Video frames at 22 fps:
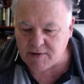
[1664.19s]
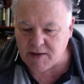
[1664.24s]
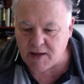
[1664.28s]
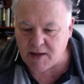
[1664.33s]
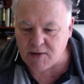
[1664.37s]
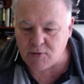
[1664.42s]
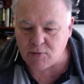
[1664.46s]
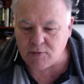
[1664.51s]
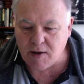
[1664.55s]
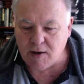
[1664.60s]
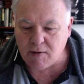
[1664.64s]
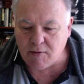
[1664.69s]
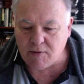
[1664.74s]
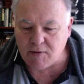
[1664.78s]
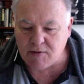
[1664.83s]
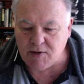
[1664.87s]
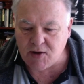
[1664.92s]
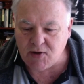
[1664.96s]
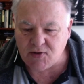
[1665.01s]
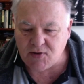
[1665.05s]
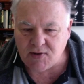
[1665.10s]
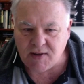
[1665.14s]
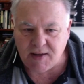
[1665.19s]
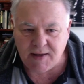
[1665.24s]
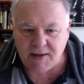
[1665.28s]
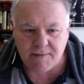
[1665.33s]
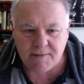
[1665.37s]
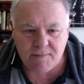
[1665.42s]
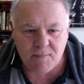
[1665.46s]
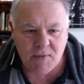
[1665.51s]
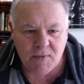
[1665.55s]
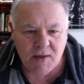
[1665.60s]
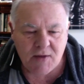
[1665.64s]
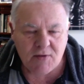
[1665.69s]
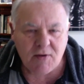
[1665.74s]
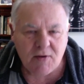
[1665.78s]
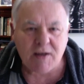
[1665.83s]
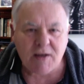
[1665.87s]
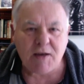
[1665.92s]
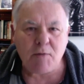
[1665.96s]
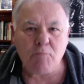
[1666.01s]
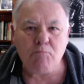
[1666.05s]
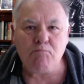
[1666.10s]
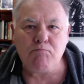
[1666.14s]
Daniel Naroditsky. It's
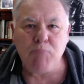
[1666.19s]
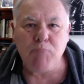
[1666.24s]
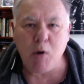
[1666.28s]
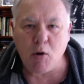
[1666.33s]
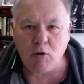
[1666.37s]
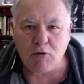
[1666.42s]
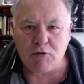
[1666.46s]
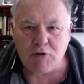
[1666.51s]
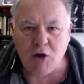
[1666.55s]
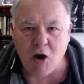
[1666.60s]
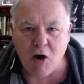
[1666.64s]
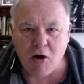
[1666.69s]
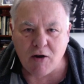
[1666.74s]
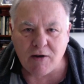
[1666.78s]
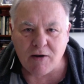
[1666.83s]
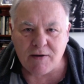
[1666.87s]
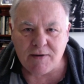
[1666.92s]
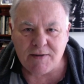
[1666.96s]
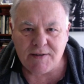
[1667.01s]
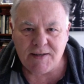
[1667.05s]
like a bulldog.